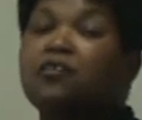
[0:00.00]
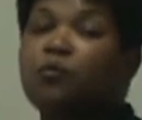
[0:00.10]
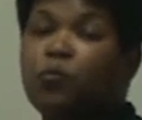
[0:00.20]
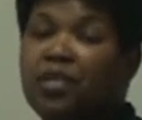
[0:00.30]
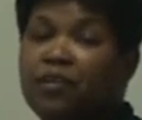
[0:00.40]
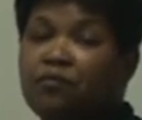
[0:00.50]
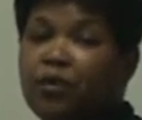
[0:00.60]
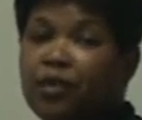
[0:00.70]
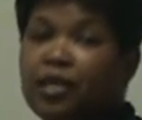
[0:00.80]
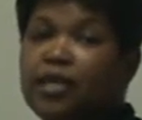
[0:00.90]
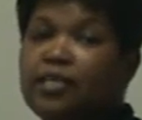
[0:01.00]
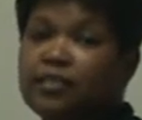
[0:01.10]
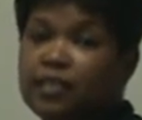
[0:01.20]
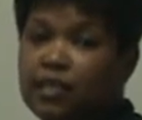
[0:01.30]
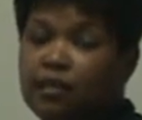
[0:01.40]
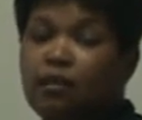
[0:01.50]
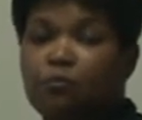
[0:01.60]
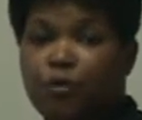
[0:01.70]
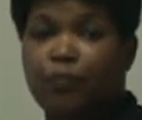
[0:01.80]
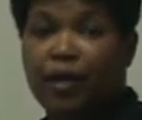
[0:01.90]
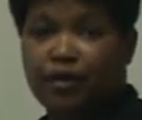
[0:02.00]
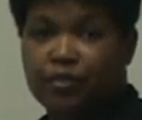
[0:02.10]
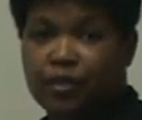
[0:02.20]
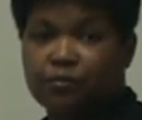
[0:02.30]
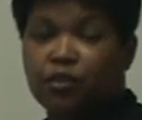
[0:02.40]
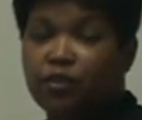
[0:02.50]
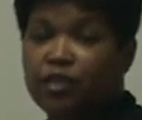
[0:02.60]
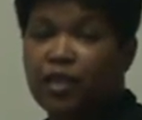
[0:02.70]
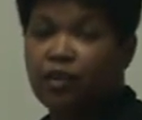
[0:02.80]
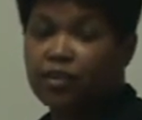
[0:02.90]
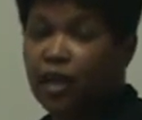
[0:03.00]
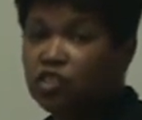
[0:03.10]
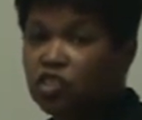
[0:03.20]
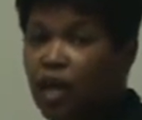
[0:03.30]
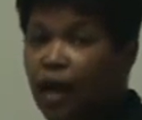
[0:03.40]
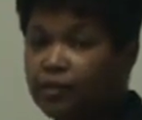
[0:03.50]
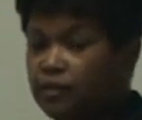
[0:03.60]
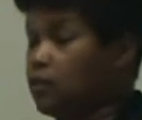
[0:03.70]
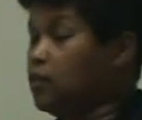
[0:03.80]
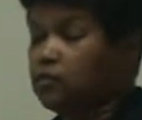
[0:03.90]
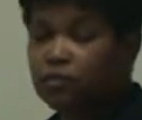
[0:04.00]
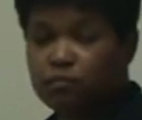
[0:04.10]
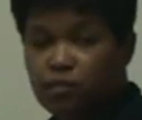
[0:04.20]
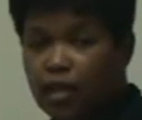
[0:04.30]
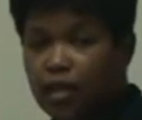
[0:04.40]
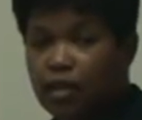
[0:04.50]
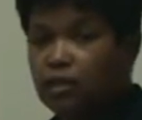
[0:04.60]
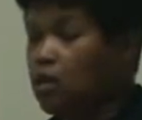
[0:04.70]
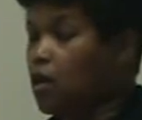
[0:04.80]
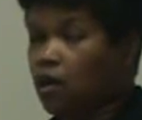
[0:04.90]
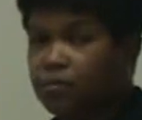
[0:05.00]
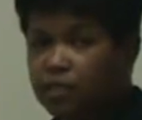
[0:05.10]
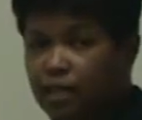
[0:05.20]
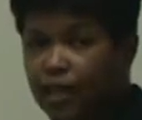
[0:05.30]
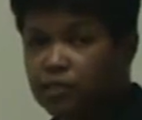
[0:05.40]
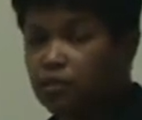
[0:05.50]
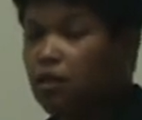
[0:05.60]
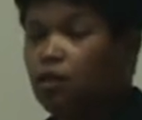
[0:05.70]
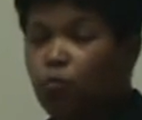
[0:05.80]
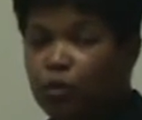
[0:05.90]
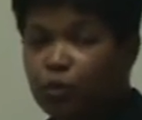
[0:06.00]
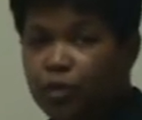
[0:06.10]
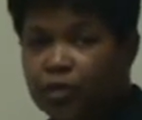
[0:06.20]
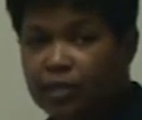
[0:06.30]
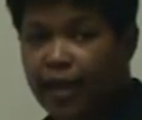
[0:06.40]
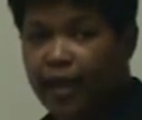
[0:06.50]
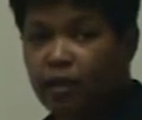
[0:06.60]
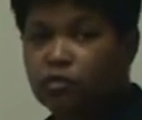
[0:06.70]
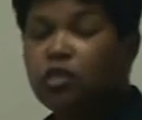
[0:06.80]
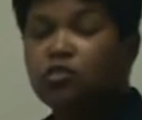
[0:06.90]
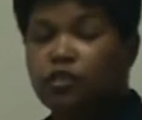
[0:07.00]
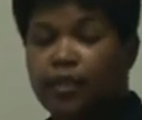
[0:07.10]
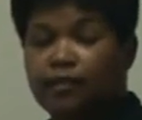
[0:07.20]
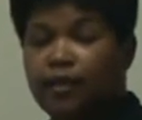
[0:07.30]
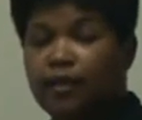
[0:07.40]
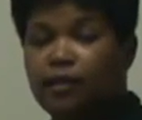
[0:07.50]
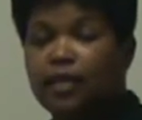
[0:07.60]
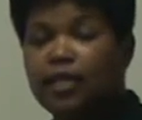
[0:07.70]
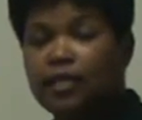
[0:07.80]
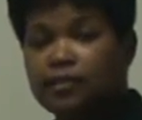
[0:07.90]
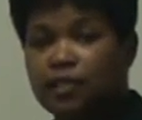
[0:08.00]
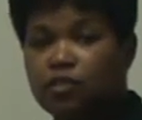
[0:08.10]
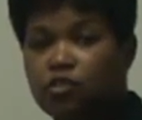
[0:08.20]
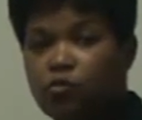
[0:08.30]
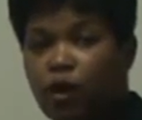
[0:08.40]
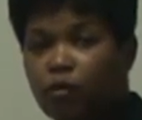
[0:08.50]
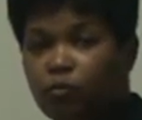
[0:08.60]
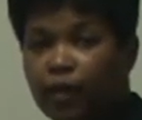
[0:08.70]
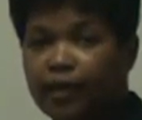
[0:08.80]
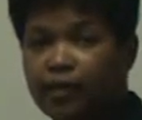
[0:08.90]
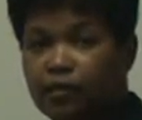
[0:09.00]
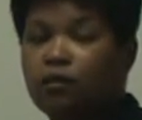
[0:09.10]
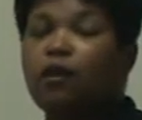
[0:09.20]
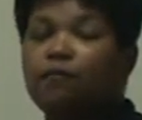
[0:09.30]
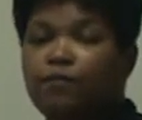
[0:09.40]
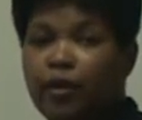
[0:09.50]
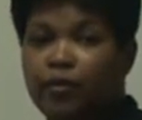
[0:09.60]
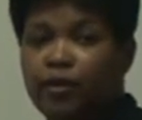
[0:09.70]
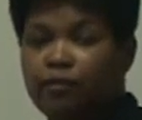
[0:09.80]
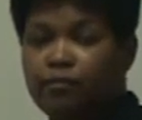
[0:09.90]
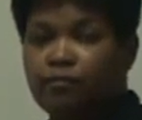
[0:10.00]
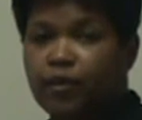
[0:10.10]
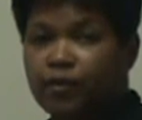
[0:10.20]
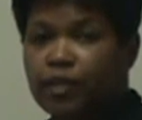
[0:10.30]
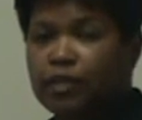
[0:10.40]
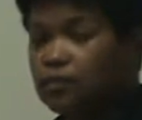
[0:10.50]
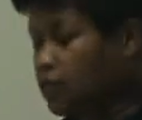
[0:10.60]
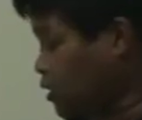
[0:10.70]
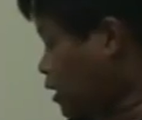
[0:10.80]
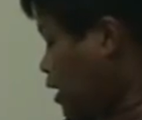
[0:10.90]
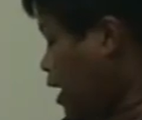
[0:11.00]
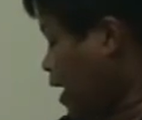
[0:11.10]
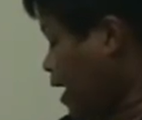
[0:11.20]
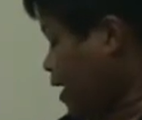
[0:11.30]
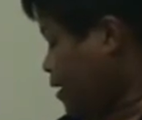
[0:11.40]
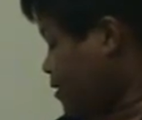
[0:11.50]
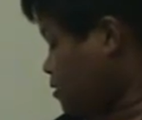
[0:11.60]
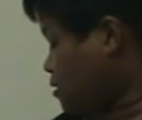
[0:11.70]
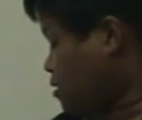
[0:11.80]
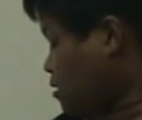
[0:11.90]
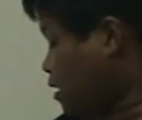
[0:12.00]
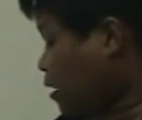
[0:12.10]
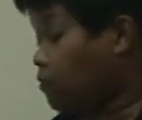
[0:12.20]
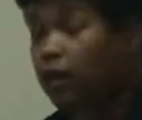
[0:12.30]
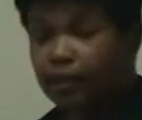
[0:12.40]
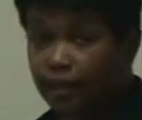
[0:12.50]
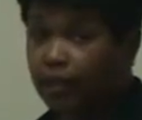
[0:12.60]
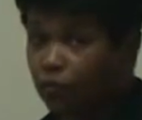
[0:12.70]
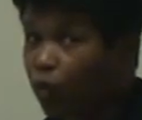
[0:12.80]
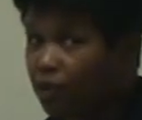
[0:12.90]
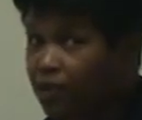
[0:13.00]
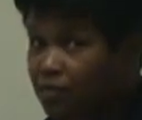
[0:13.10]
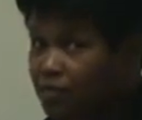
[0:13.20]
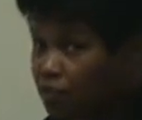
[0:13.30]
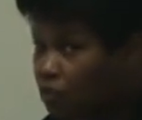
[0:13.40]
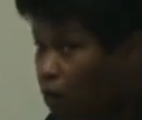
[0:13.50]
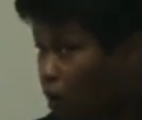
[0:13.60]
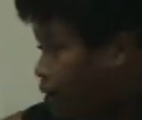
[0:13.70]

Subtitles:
then we can very easily prepare them so that they are not shocked, dismayed, upset, want to put it down, so that they ease into our writing very, very easily, and again, want to continue on.